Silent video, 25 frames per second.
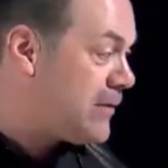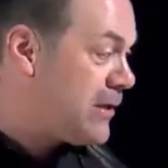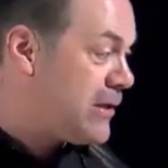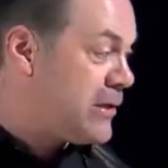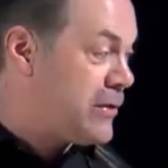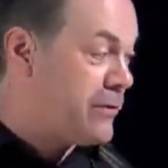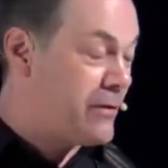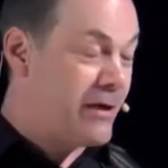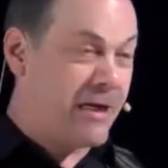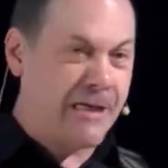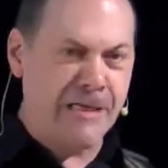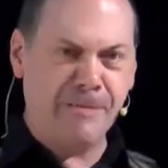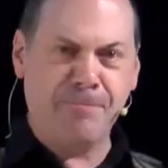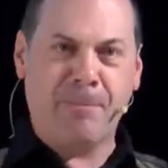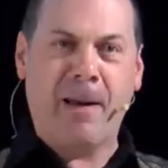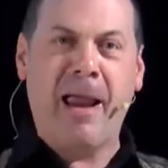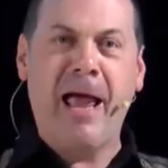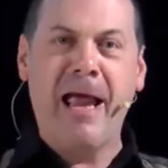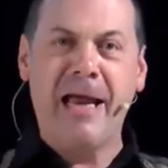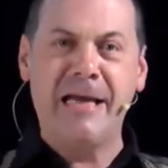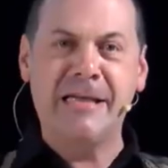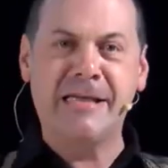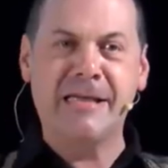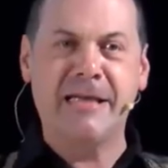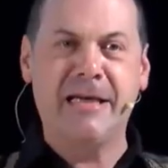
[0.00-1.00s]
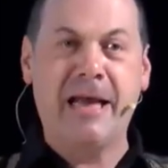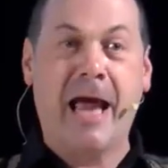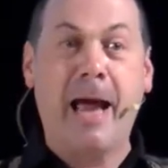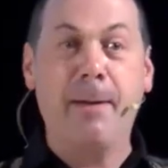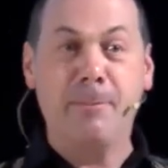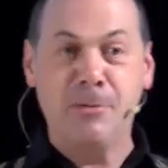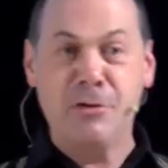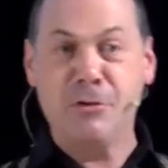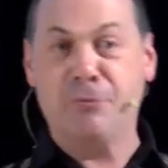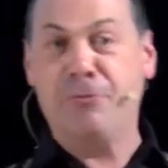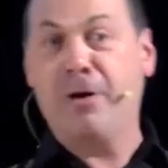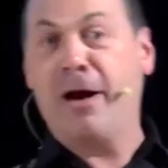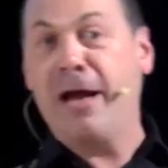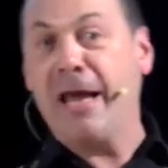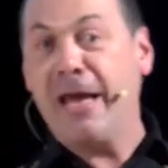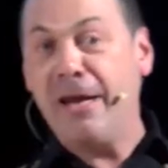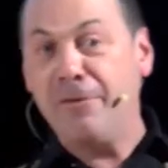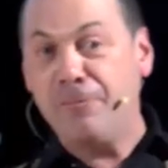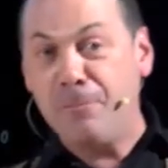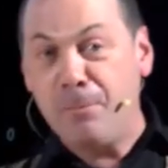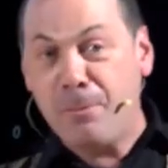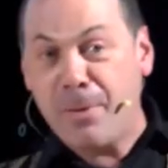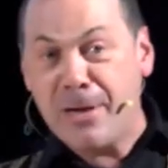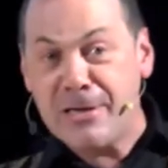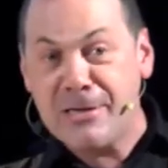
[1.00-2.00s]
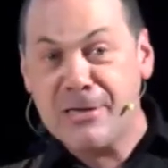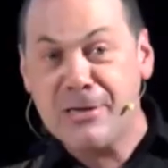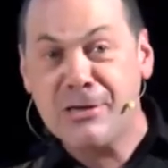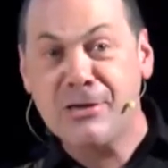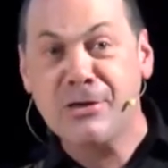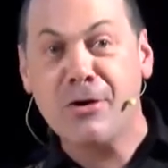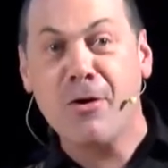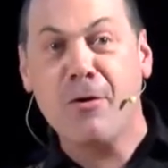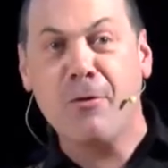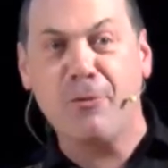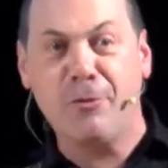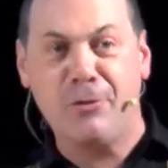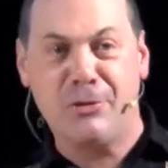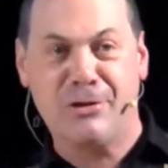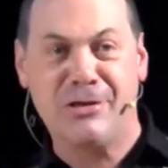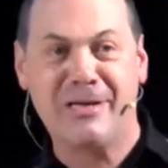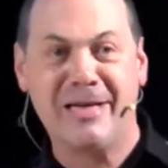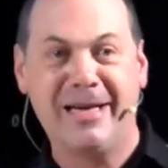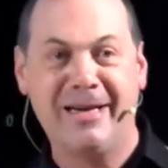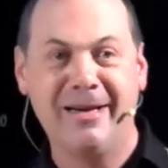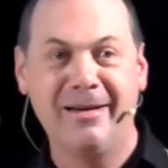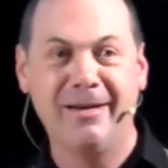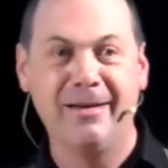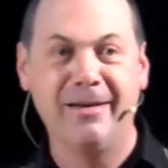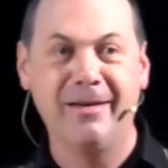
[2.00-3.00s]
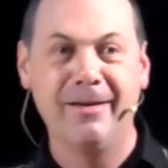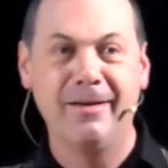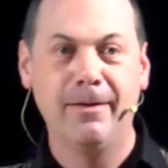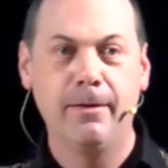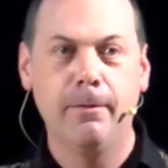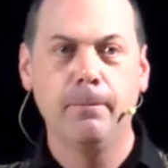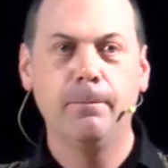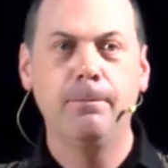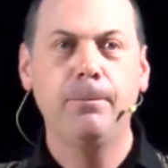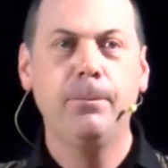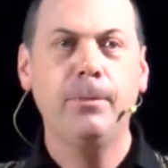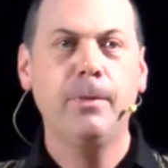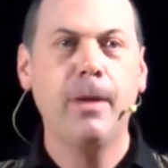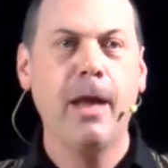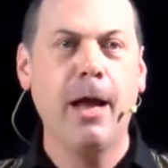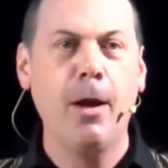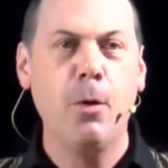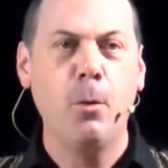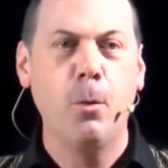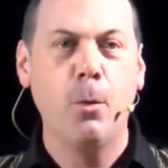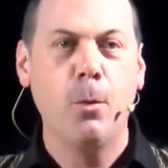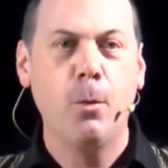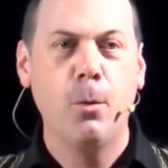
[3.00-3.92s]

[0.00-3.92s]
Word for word: took his place and happened to write even better songs. Now,